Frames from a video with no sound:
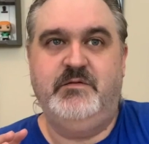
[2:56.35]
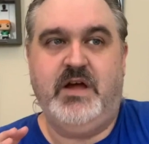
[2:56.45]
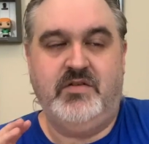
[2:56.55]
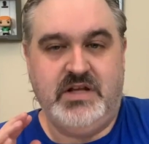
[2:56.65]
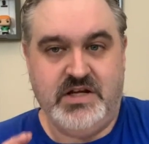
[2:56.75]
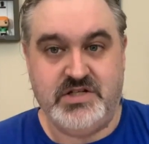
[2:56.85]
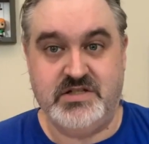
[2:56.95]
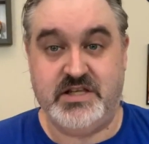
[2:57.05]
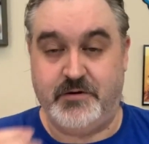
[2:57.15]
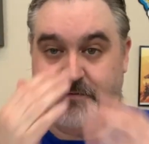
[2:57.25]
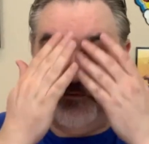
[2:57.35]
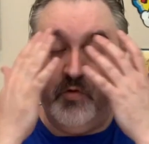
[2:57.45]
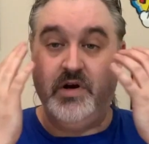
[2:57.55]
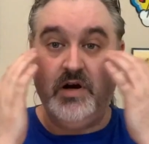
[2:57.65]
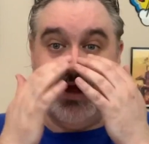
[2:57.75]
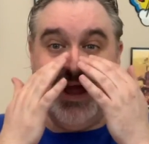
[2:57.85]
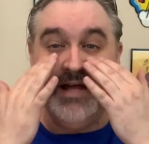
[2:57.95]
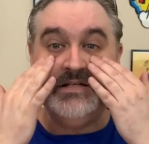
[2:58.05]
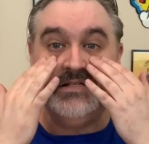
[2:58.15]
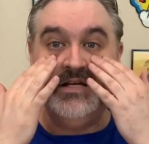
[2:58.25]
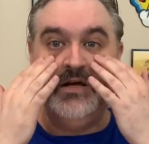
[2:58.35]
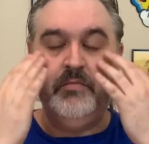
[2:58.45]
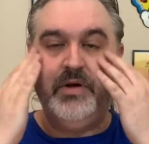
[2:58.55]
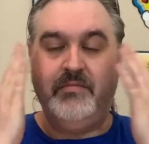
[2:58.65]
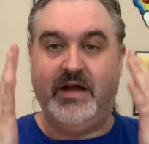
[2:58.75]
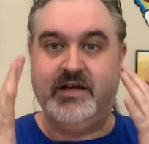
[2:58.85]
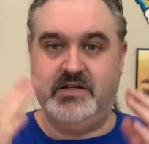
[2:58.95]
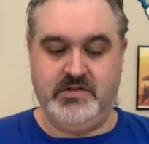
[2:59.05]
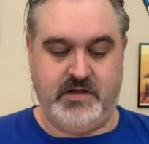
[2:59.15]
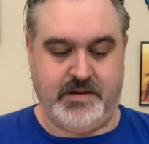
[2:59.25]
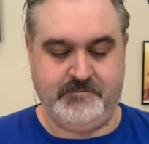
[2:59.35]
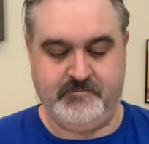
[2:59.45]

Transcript: foundations that are for your eyes, but I'm not gonna do that.